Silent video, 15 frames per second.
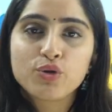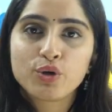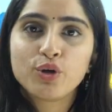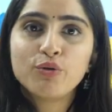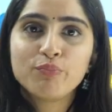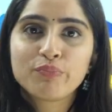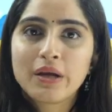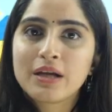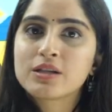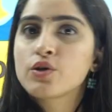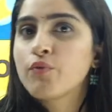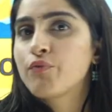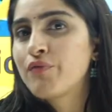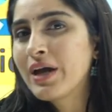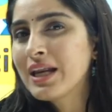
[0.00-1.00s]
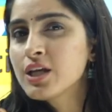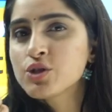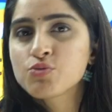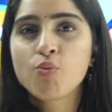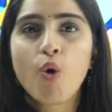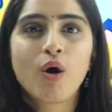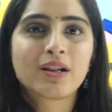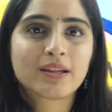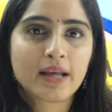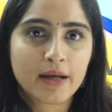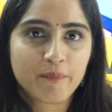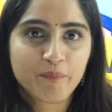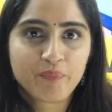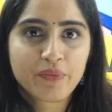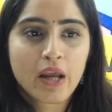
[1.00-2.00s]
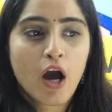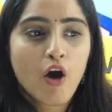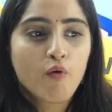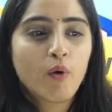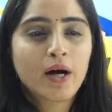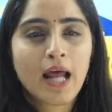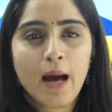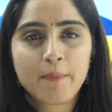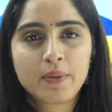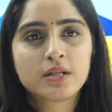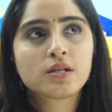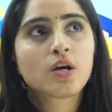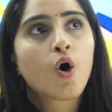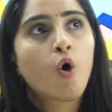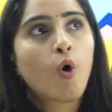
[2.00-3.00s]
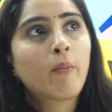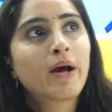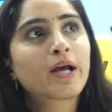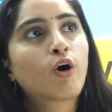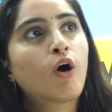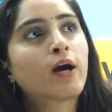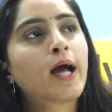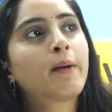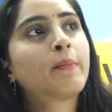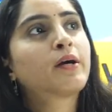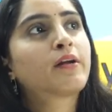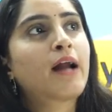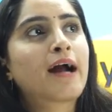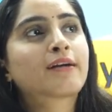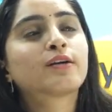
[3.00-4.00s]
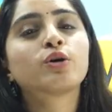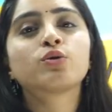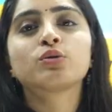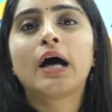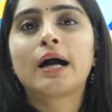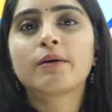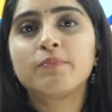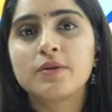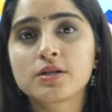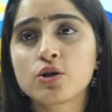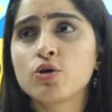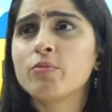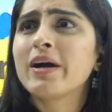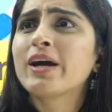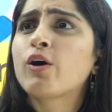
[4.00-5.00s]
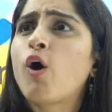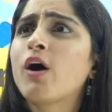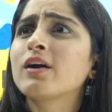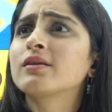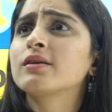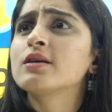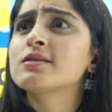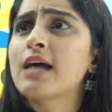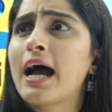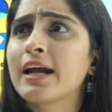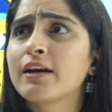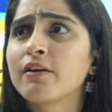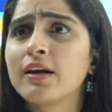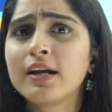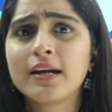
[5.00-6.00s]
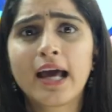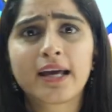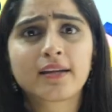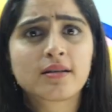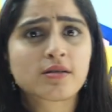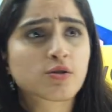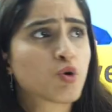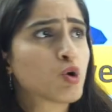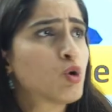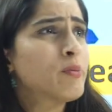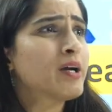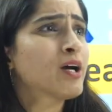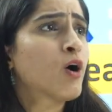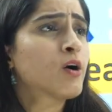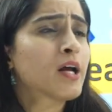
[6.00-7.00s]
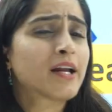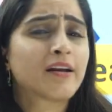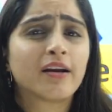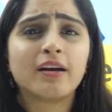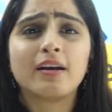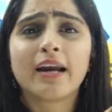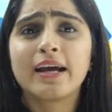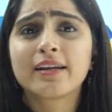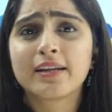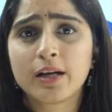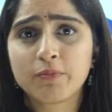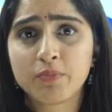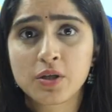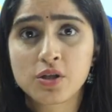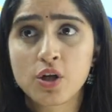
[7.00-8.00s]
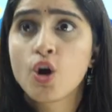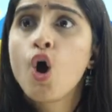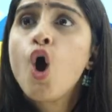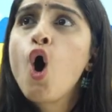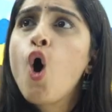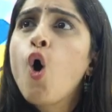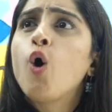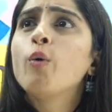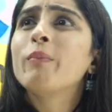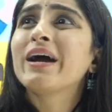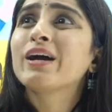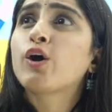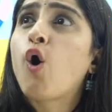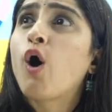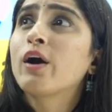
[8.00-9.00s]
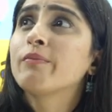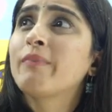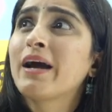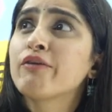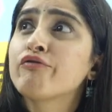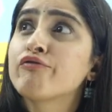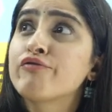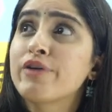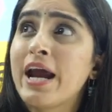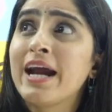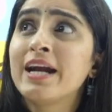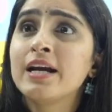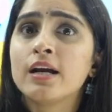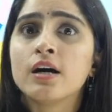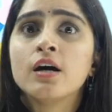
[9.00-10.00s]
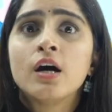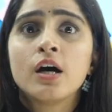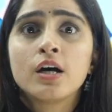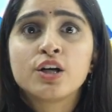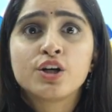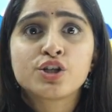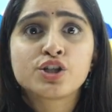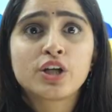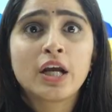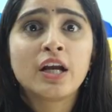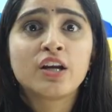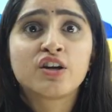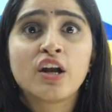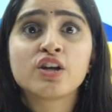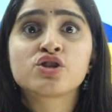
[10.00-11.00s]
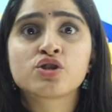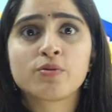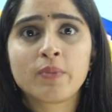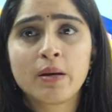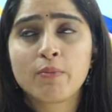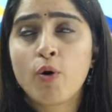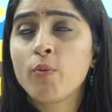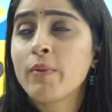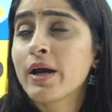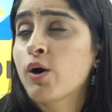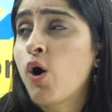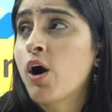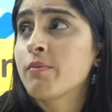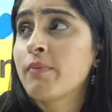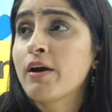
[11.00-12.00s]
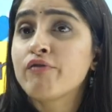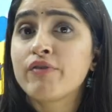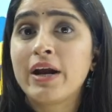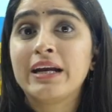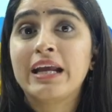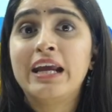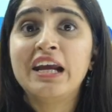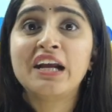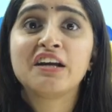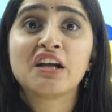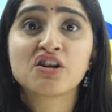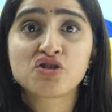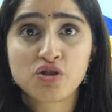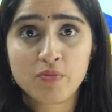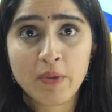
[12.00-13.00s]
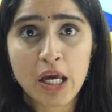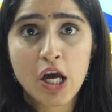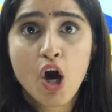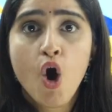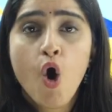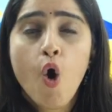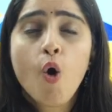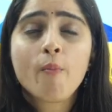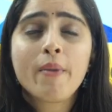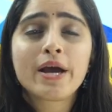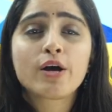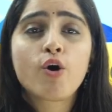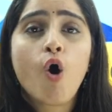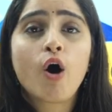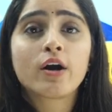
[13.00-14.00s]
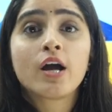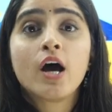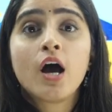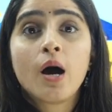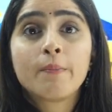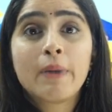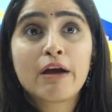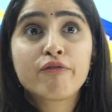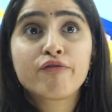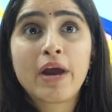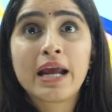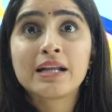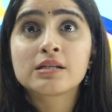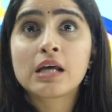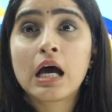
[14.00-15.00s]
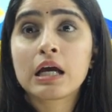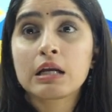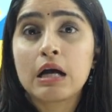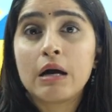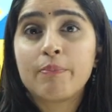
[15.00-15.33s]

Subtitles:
you know, it's a very small thing. What happens? Oh my God, I'm attracted to that person. Oh my God, this, I really like this girl. Oh my God, I really like that person. Oh my God, my friend, she ditched me. Oh my God, my friend, he ditched me. Oh my God, my friends are